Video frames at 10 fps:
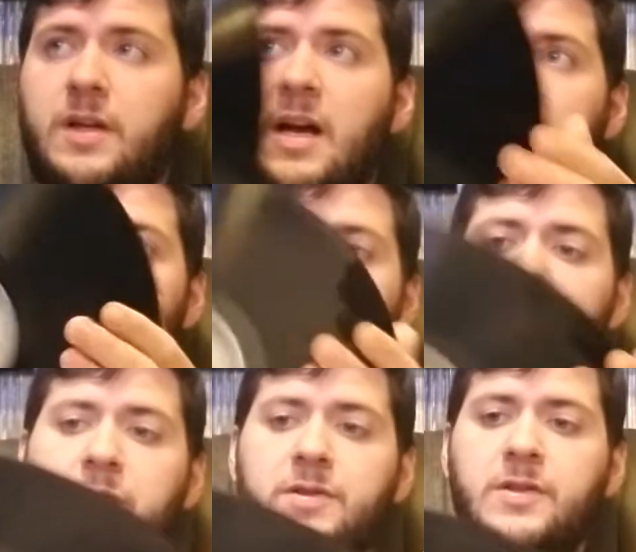copy
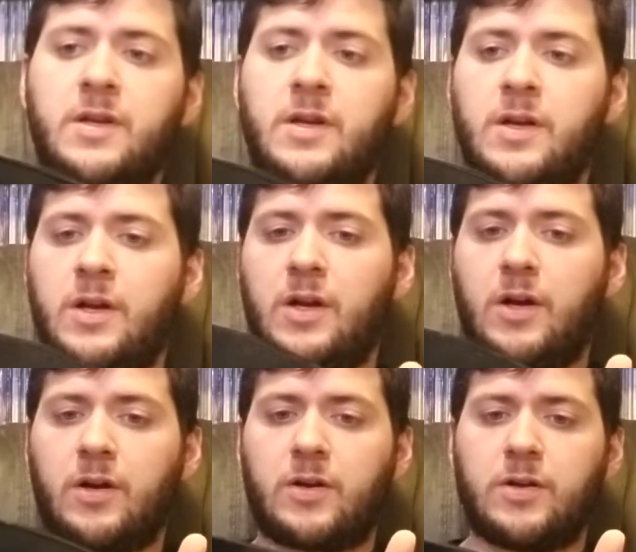was
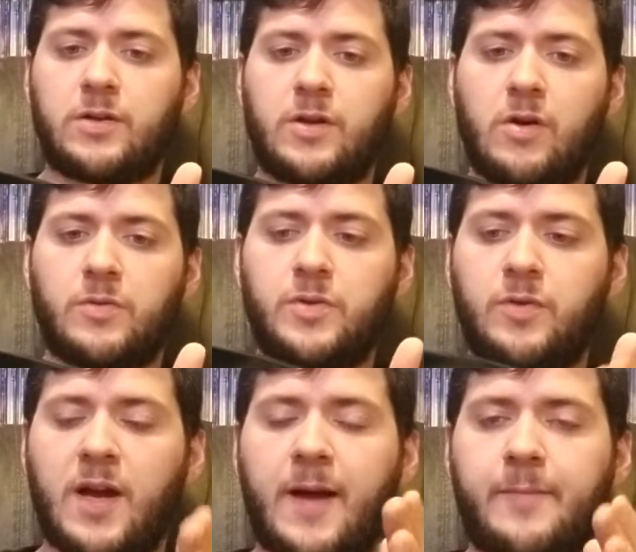a good go-to
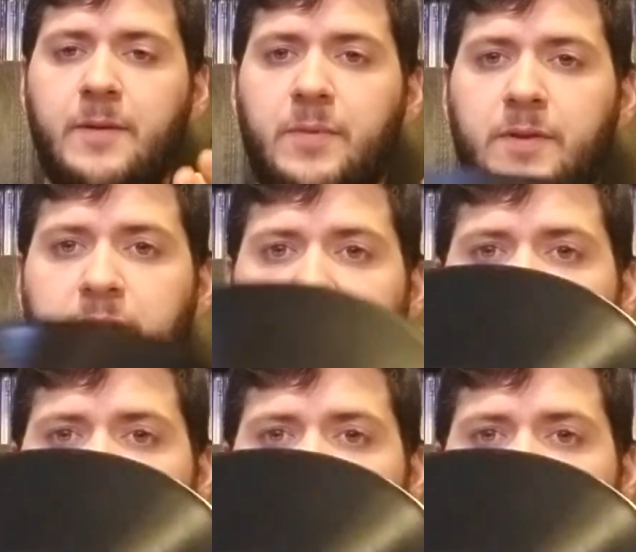copy, but this